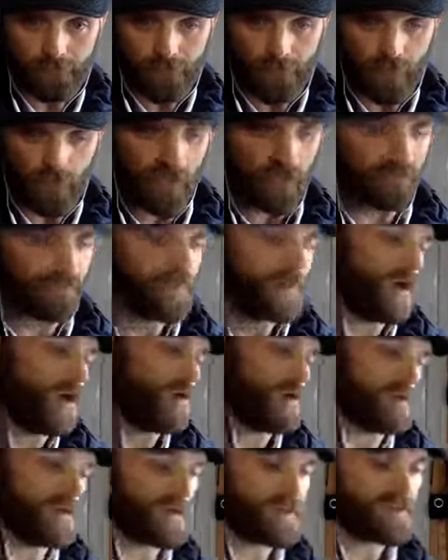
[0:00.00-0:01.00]
Well,
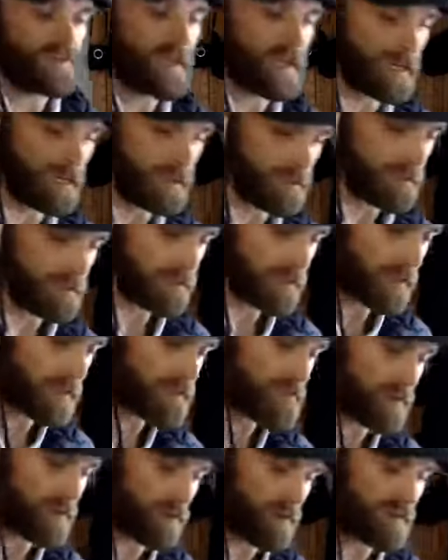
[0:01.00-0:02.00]
hold on a second. Let's
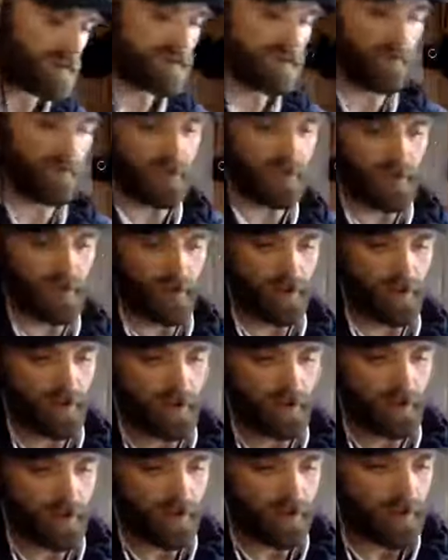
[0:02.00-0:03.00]
be reasonable here.
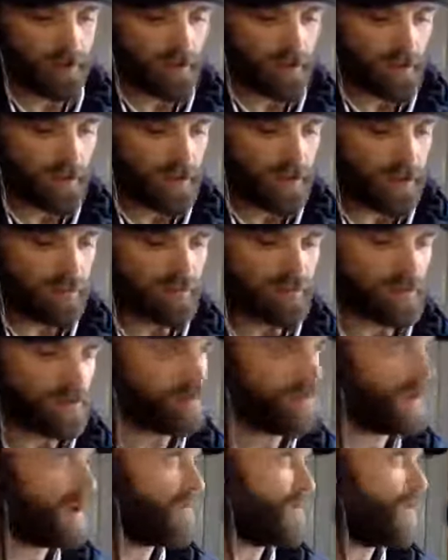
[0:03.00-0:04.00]
If
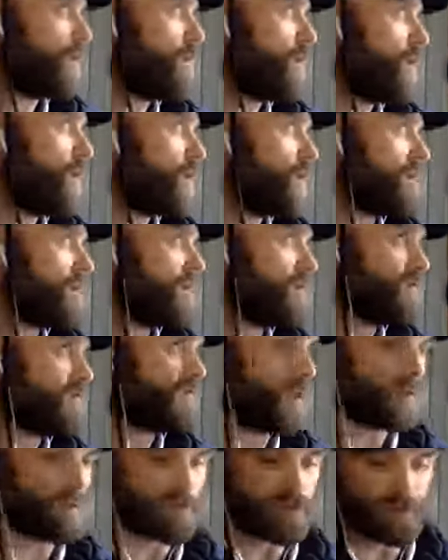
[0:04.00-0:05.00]
some if I'm walking down the
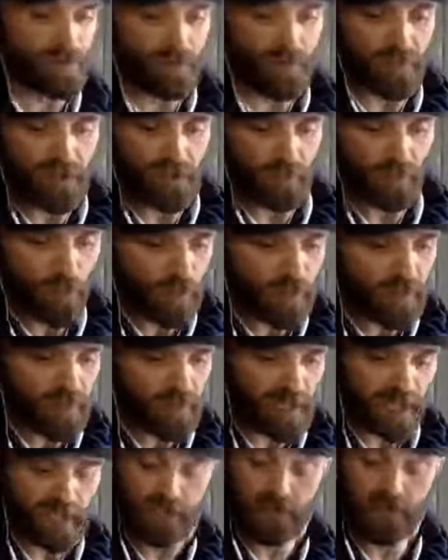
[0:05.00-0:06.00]
road and somebody rugby
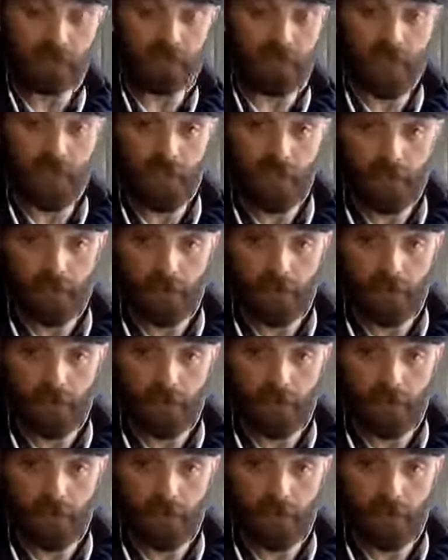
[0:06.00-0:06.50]
tackles me,